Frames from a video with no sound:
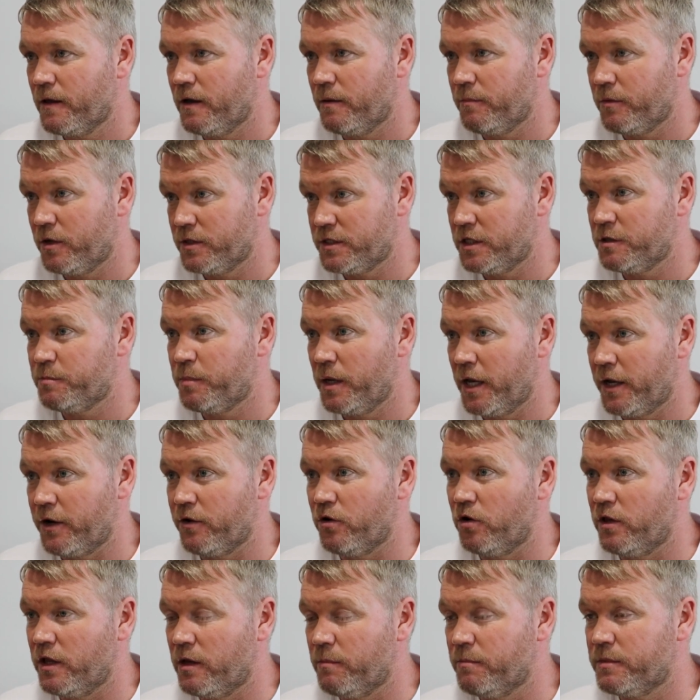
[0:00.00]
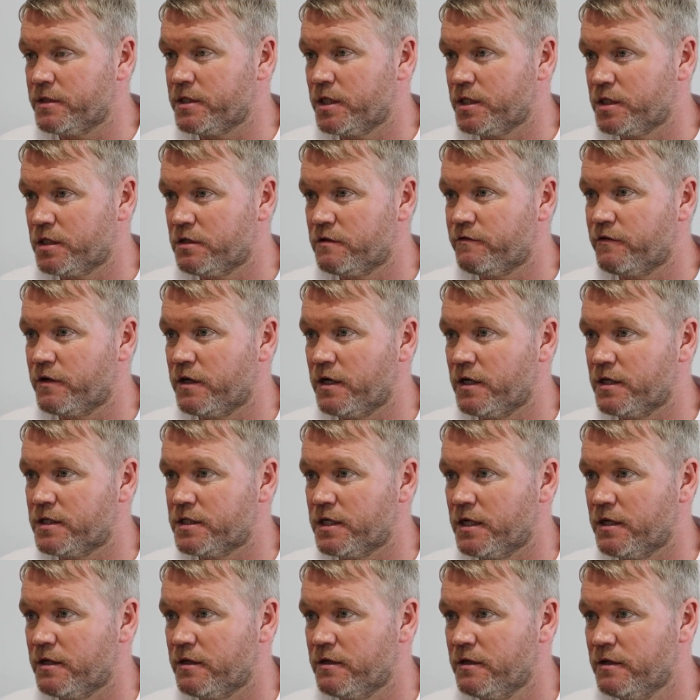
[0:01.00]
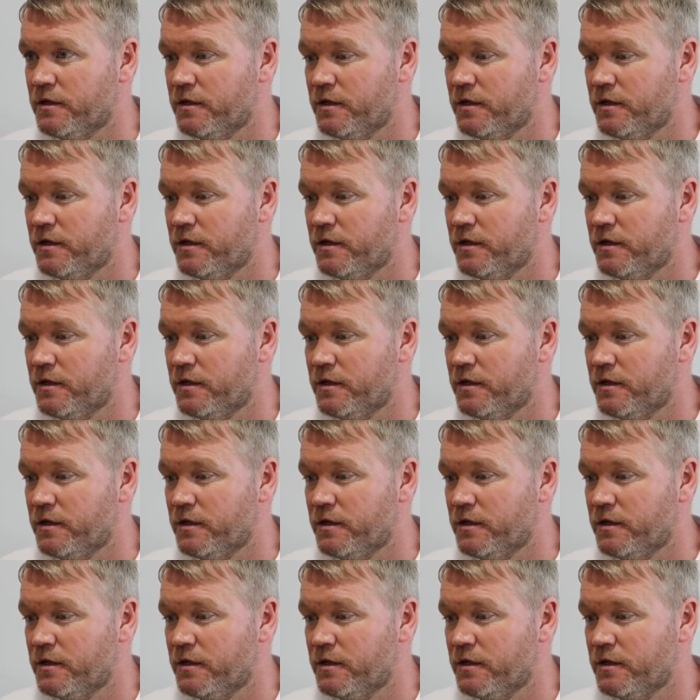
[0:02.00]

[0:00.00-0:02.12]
because he's played in all them positions for Gateshead.